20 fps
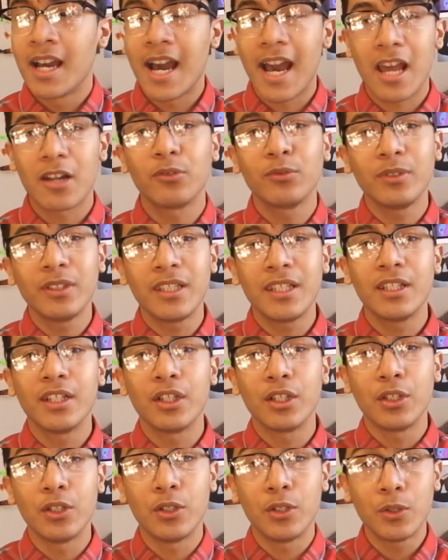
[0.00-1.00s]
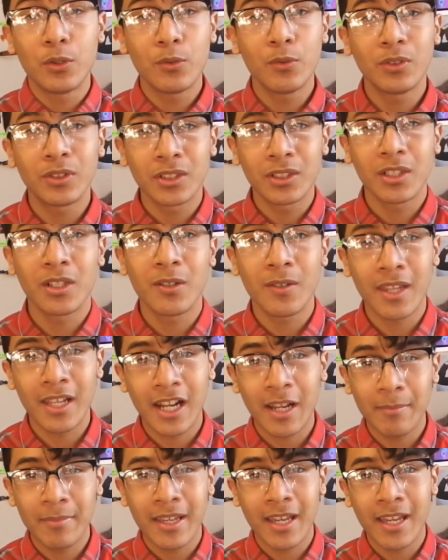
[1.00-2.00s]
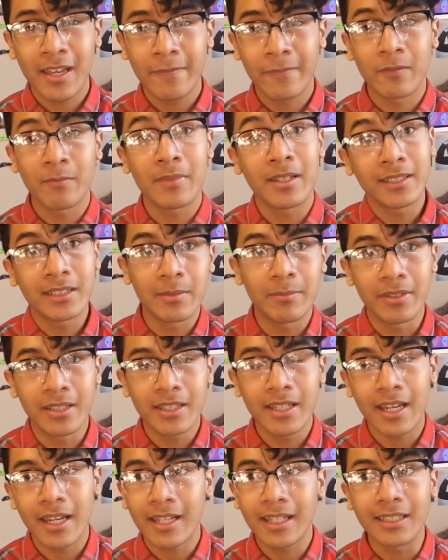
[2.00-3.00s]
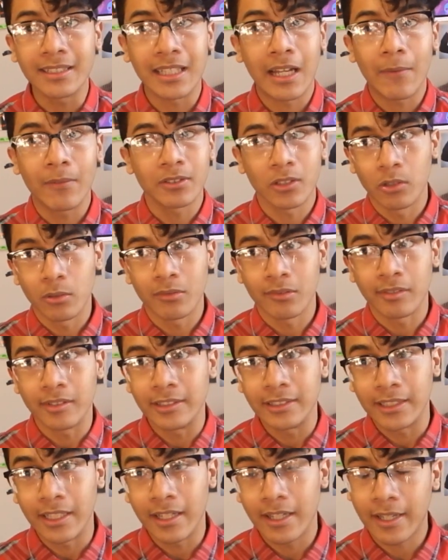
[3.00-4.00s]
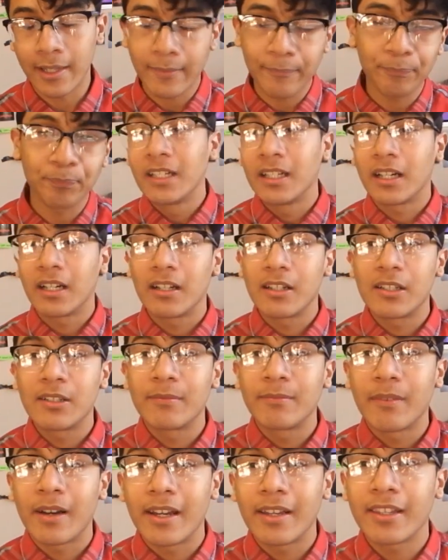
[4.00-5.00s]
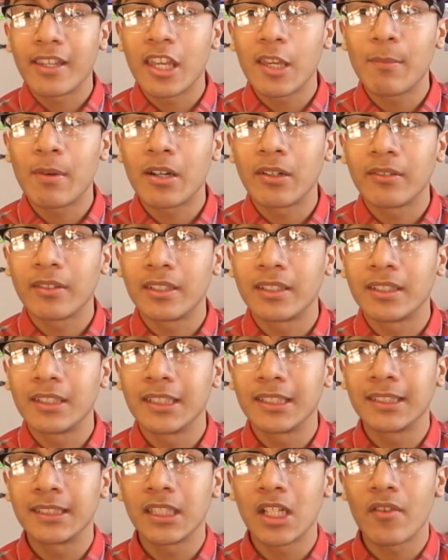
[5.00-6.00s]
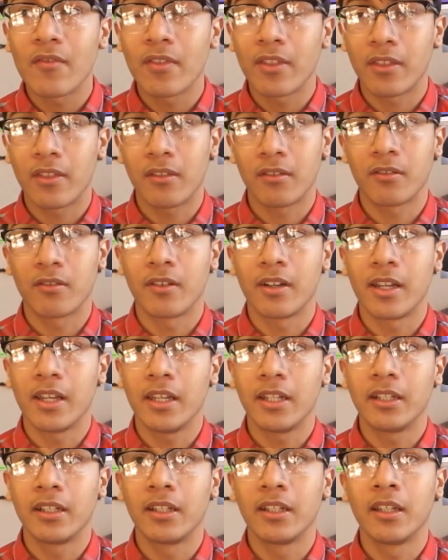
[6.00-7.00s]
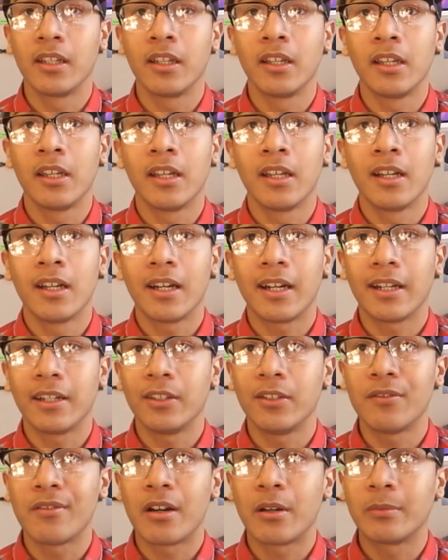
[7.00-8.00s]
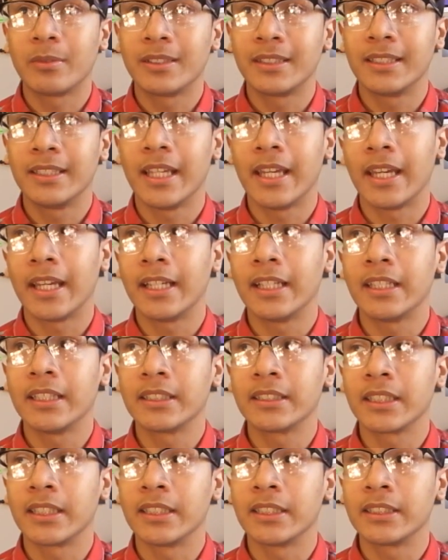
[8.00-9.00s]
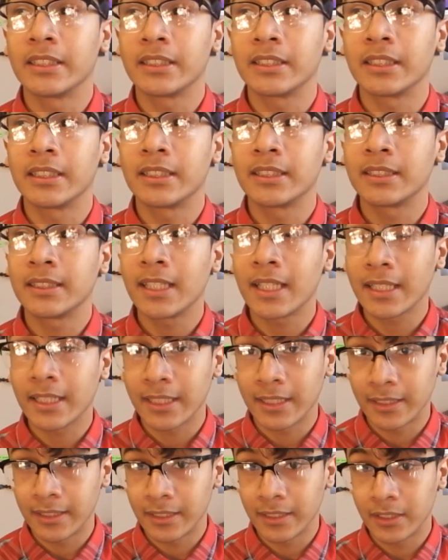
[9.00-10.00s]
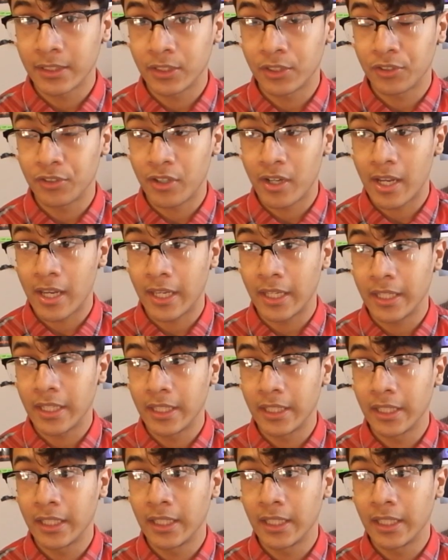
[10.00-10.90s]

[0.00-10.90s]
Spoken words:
I don't need you to know that I'm gay for me to be gay, because I was always gay. I came out in the 7th grade. I knew I was gay since the 2nd grade.